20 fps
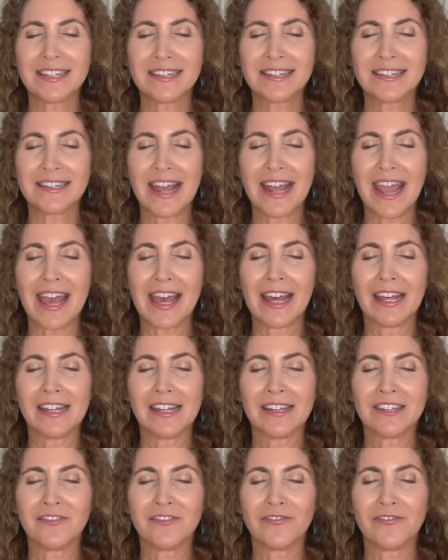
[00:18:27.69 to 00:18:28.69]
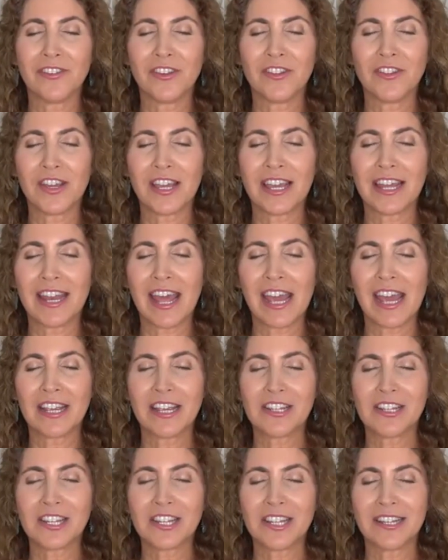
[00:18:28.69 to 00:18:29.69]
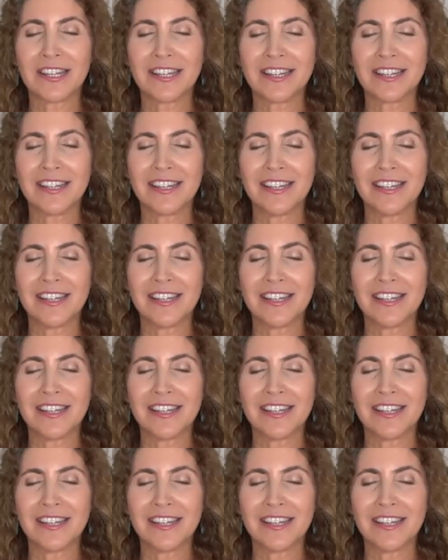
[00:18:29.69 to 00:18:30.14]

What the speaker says: stand and feel the connection